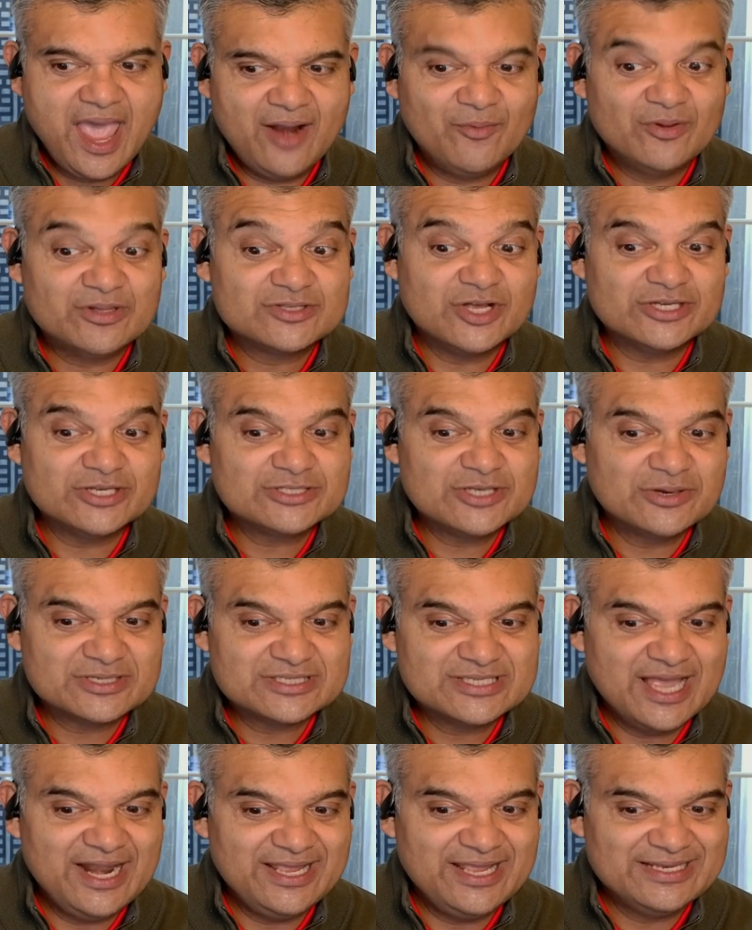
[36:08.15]
And what's also
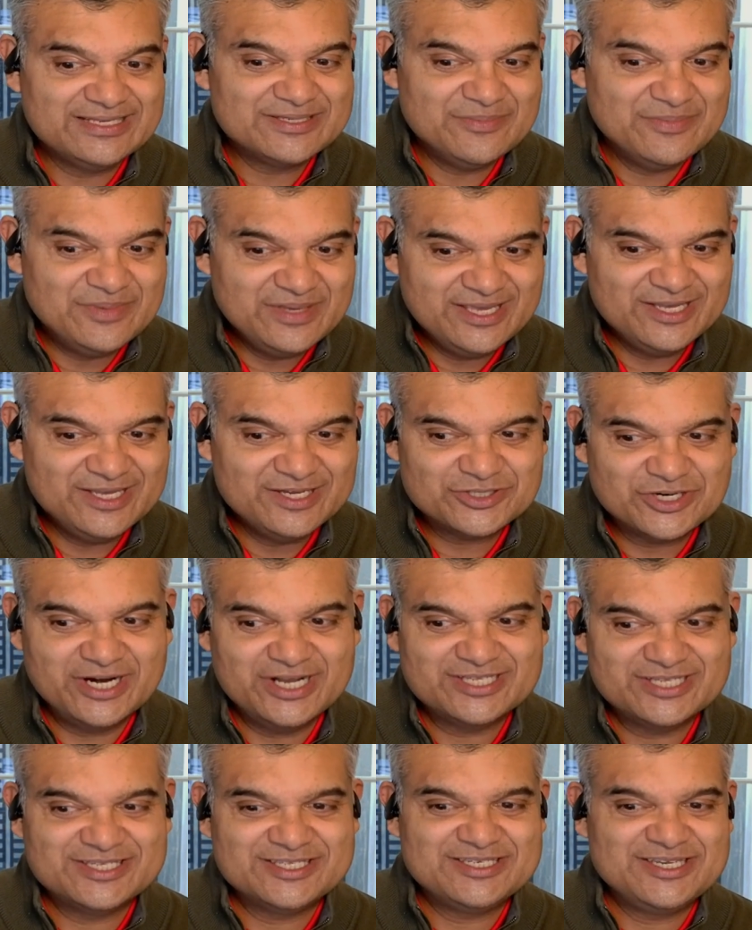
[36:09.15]
exciting to me,
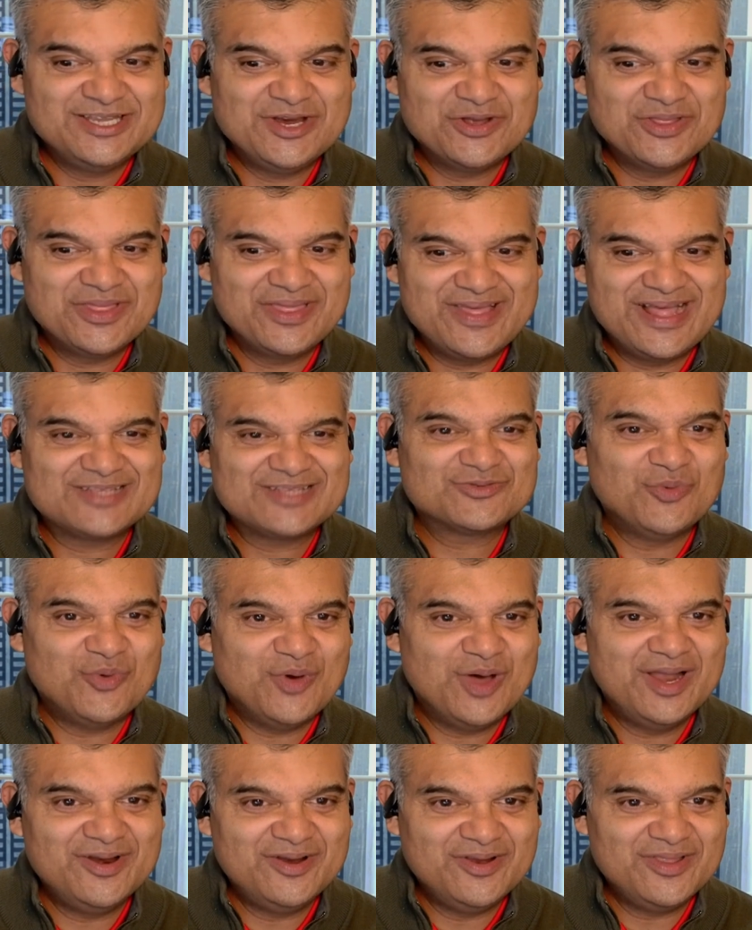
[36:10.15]
Shreyas, is to hear that that's
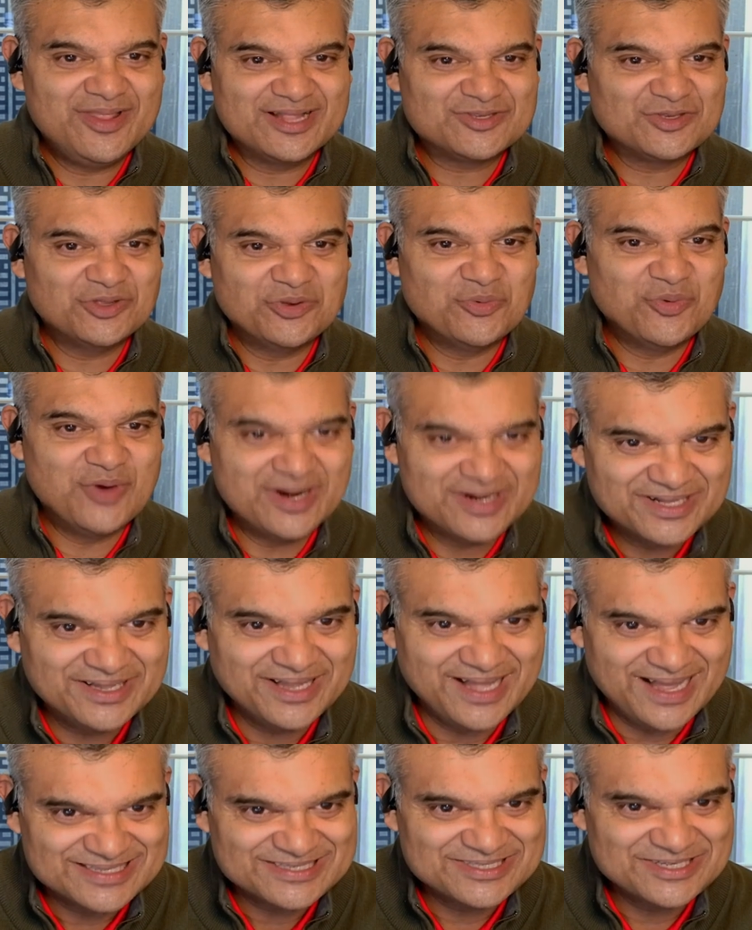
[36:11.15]
one that's only one
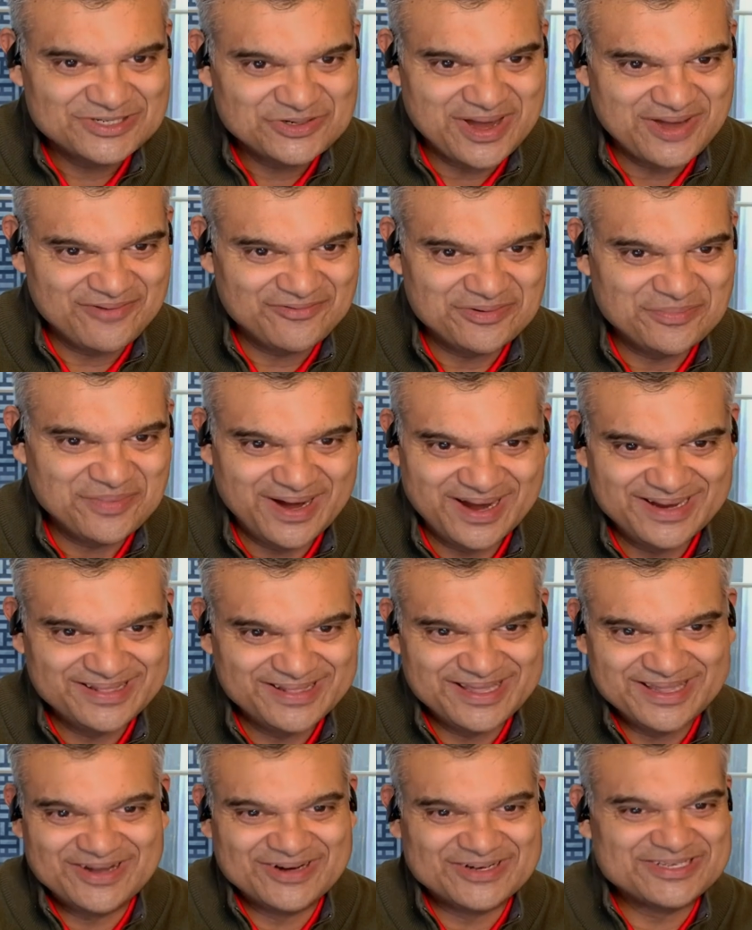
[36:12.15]
class that you have in mind.